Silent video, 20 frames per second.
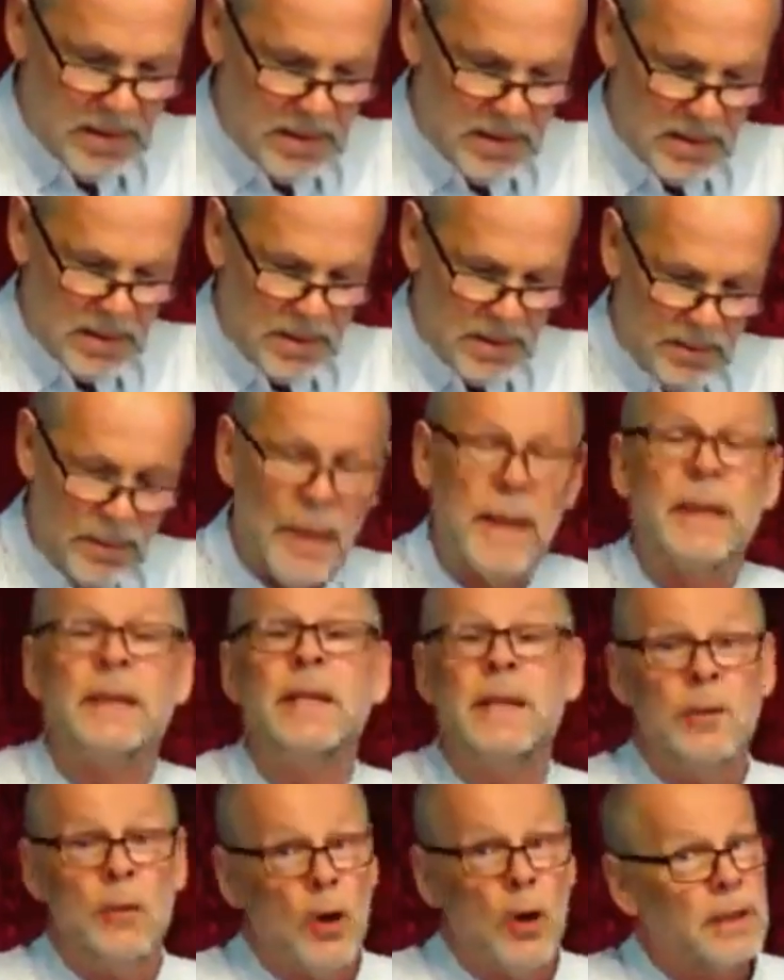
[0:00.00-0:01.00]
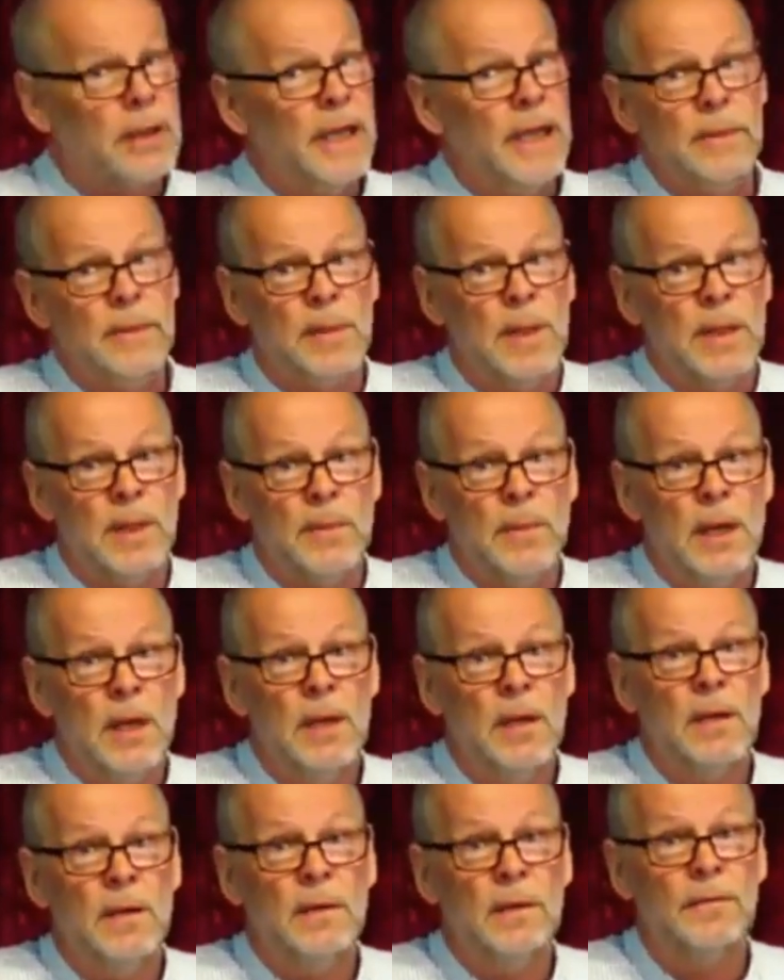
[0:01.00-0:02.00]
but it did not keep them
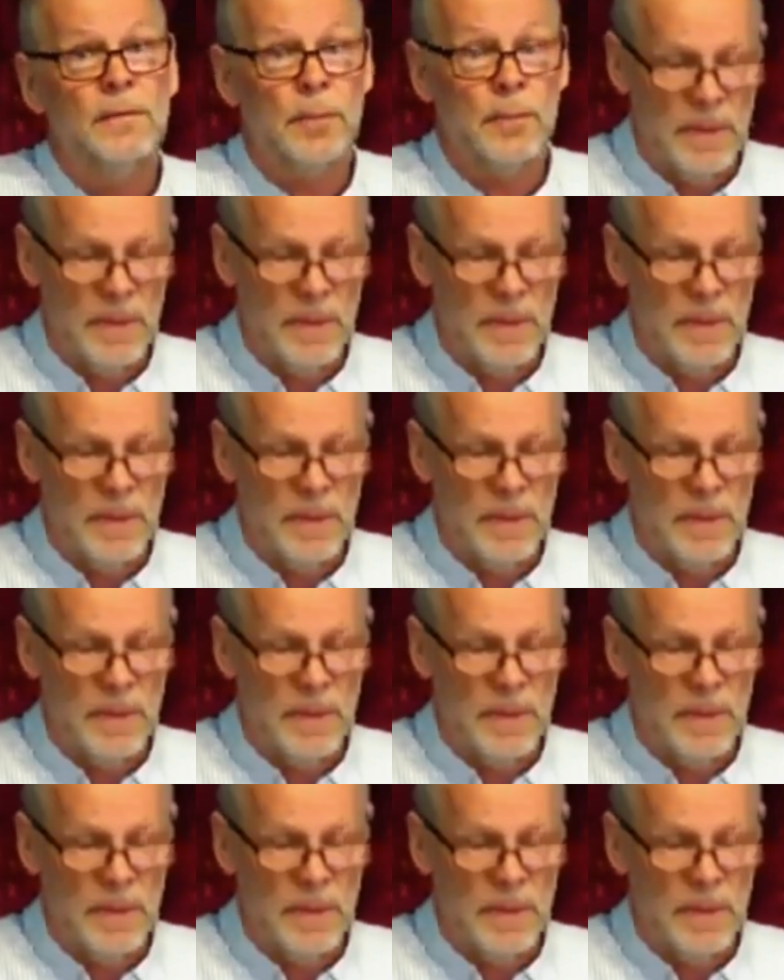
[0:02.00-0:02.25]
from this